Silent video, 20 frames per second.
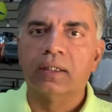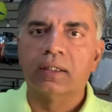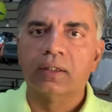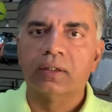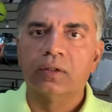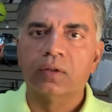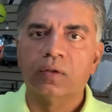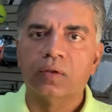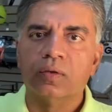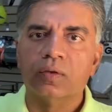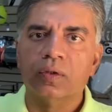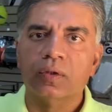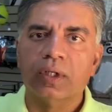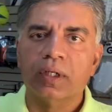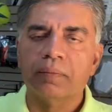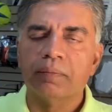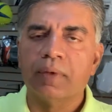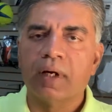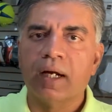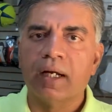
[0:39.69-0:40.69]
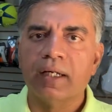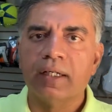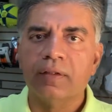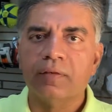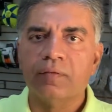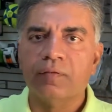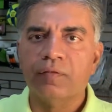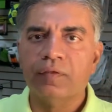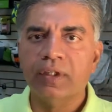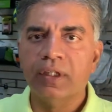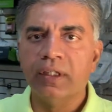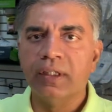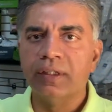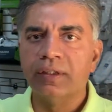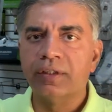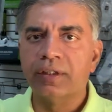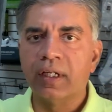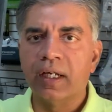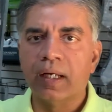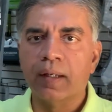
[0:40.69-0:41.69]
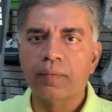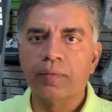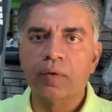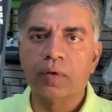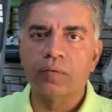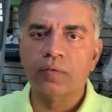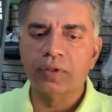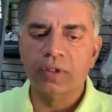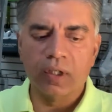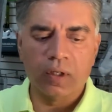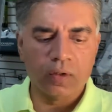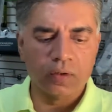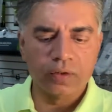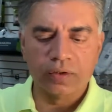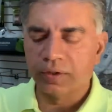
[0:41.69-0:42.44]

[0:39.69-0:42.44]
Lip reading: So you can buy it with the straps or without